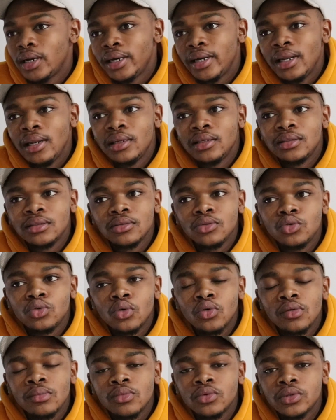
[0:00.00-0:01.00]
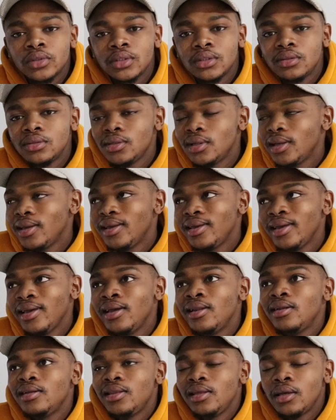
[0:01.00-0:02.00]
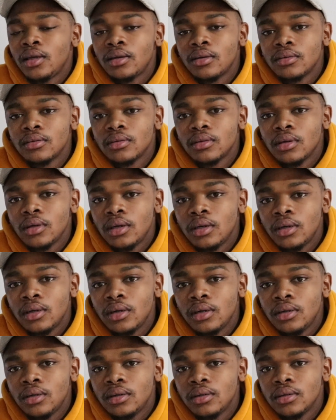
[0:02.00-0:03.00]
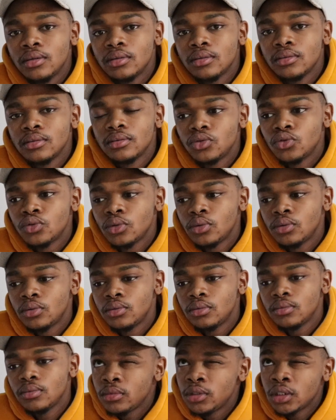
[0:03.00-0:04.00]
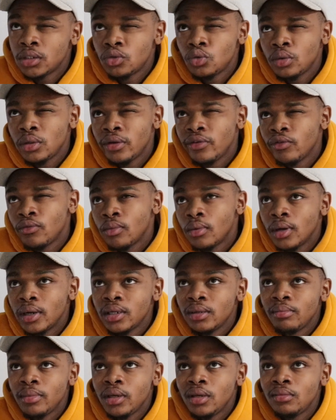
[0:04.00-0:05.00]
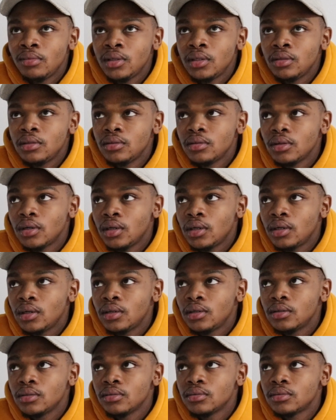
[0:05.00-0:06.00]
i listen to almost anything uh, so just to give one maybe uh,